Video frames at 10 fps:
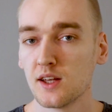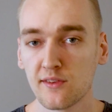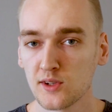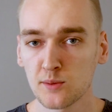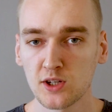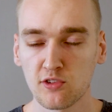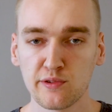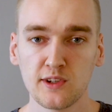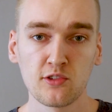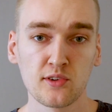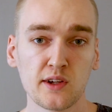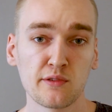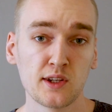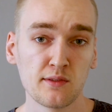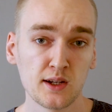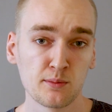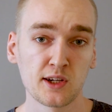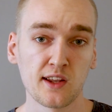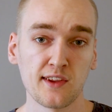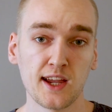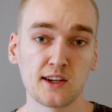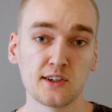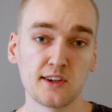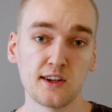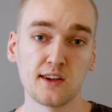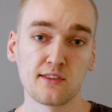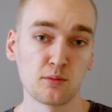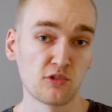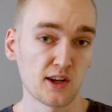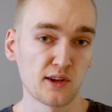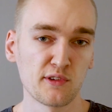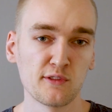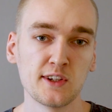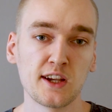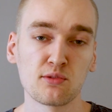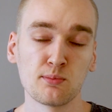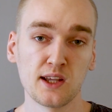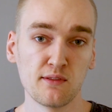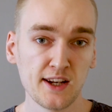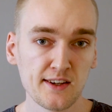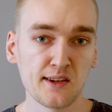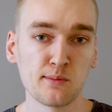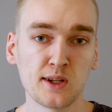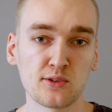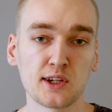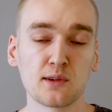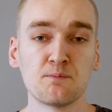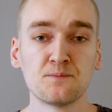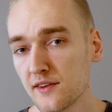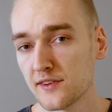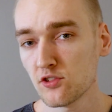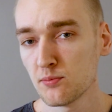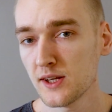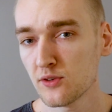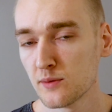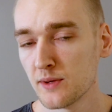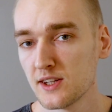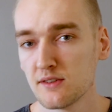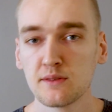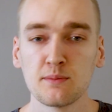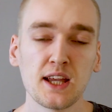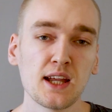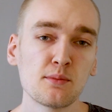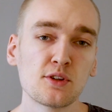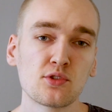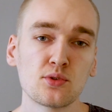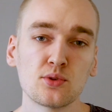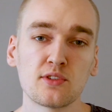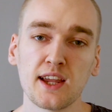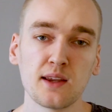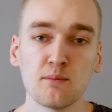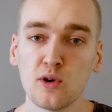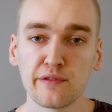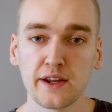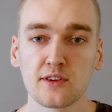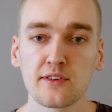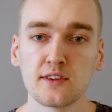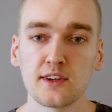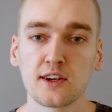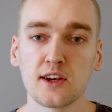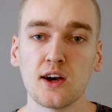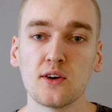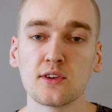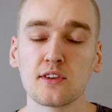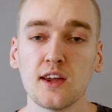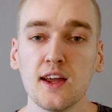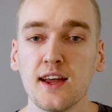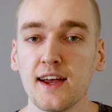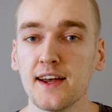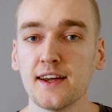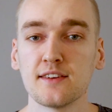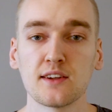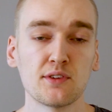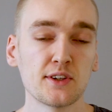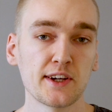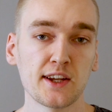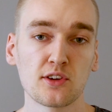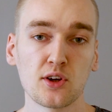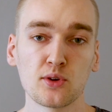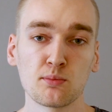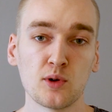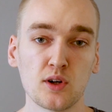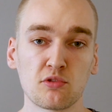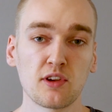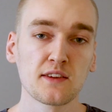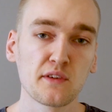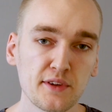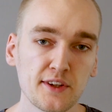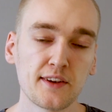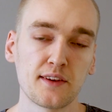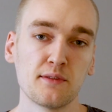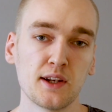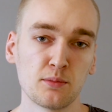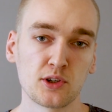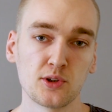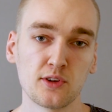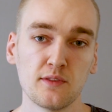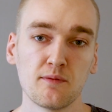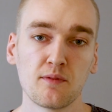It's not much of an issue if a developer gets anchored in their subjective evaluation by a validated metric. Such a metric might even be able to take more factors into account and evaluate code more objectively than a developer could.